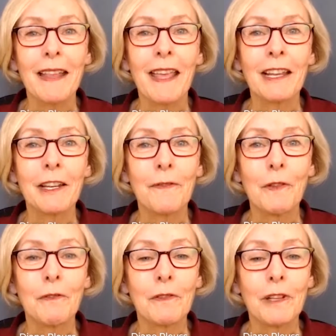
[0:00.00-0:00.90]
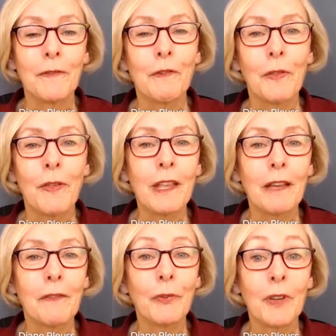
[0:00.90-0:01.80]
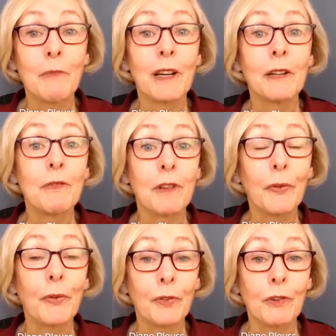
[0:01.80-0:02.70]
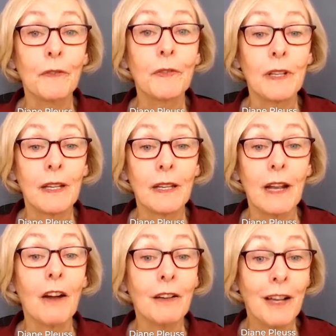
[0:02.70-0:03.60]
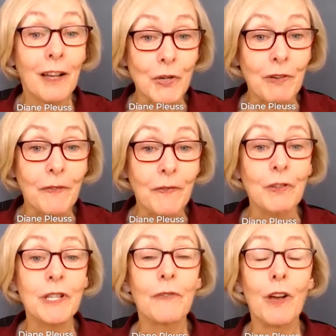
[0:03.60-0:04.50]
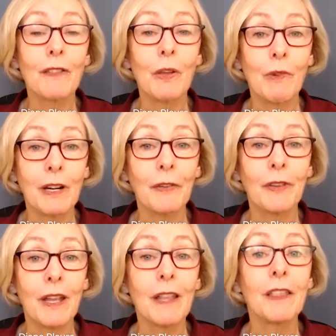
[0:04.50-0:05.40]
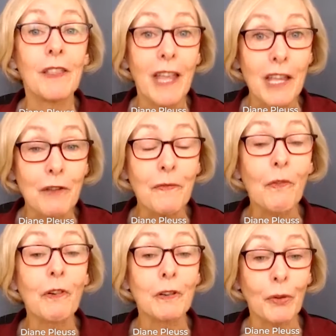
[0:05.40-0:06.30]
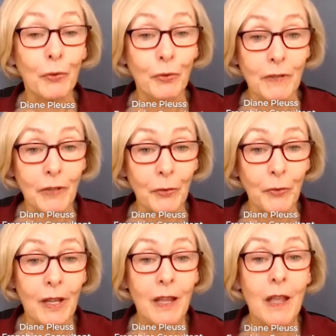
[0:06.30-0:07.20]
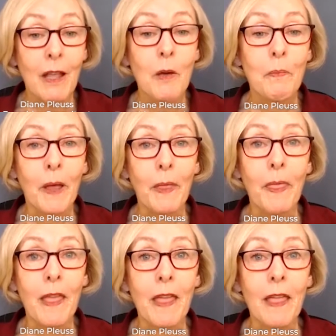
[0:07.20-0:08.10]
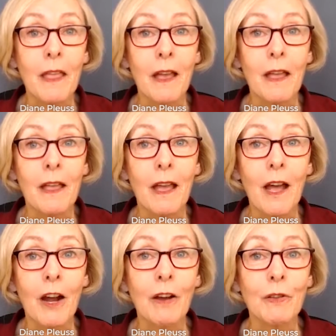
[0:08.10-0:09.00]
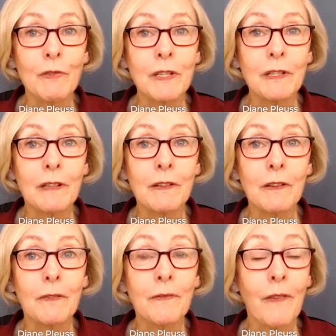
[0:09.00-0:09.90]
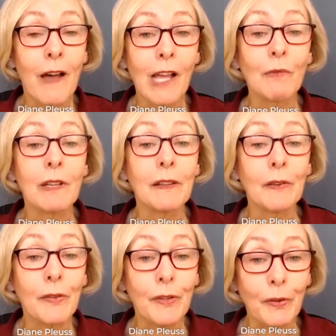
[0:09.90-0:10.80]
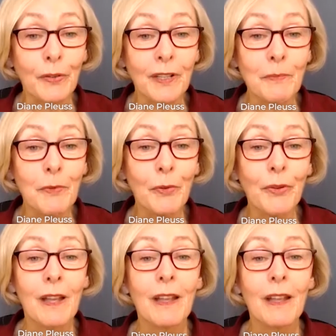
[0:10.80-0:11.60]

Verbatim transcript: Again, if you if you think of someone who has served our country, first of all, they want to say thank you for your service, but they are used to following systems